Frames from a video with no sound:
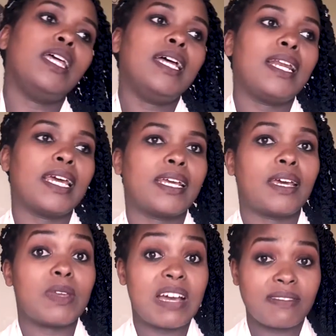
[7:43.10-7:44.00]
Like
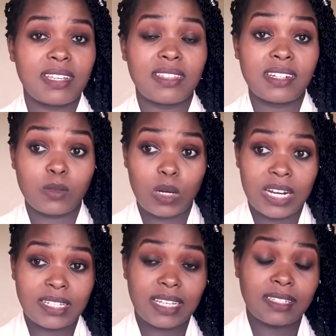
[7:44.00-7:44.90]
we have said, that is
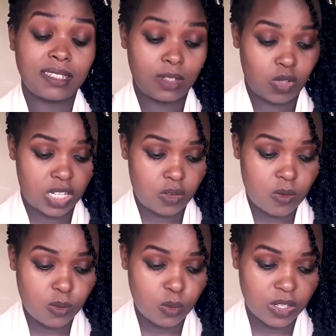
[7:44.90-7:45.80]
one thing that you can
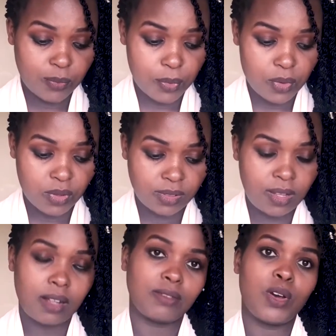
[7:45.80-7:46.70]
do to explore
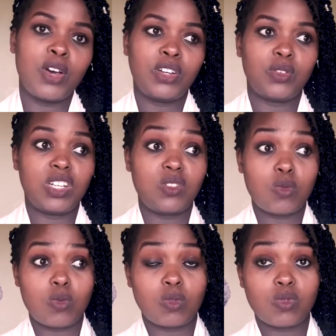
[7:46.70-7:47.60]
yourself. You need
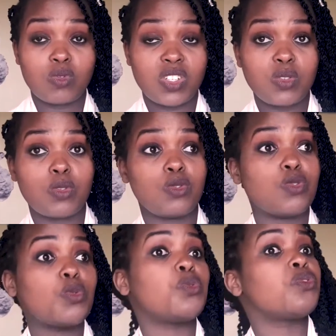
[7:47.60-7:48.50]
to
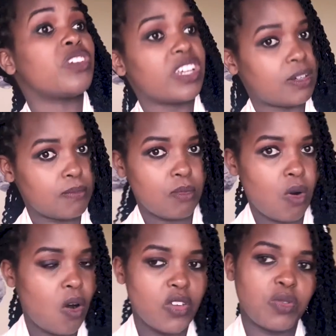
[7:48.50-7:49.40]
read
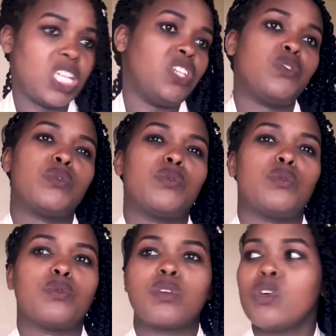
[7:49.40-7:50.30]
more. You need
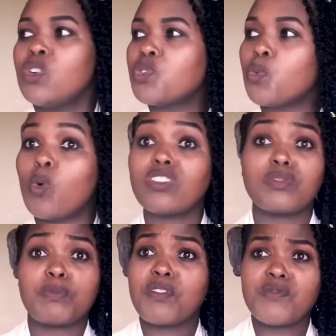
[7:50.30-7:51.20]
to watch
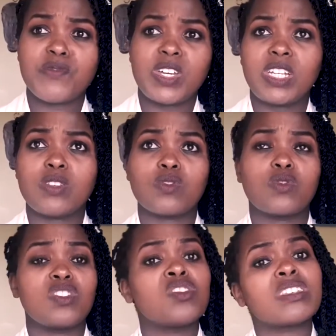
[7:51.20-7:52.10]
more videos.
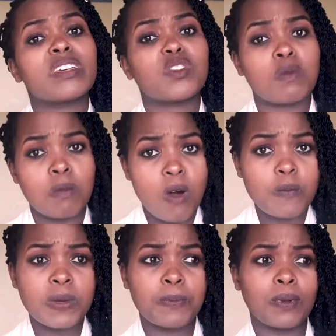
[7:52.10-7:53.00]
You need to listen to more
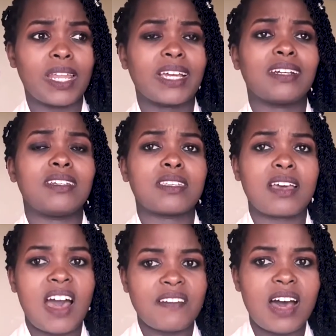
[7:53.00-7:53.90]
people, like
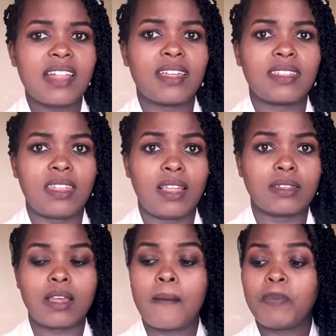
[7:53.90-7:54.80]
discover other
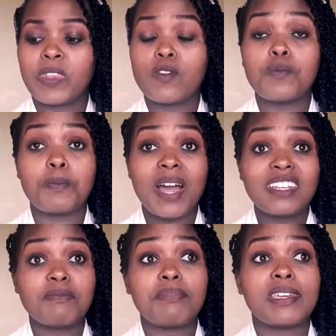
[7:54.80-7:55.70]
things.
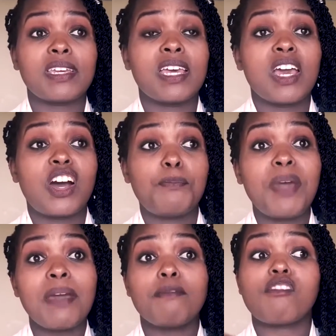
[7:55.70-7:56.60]

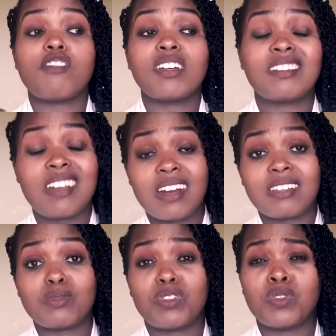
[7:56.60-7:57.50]
Maybe you have not
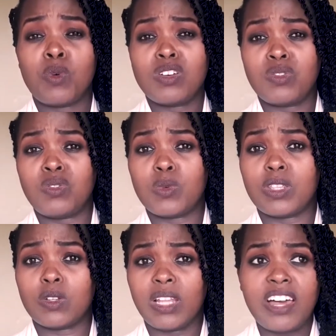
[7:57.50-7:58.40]
realized what you want to do with
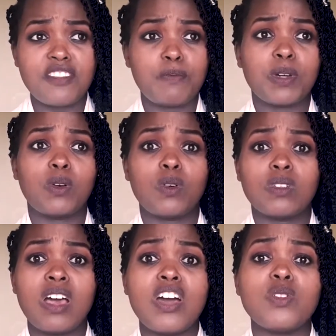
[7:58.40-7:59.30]
your life
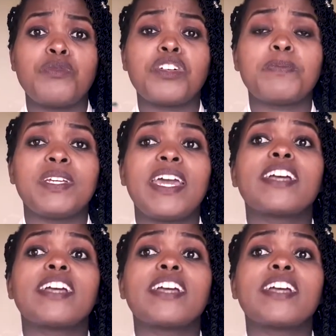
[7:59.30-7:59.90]
because you've not been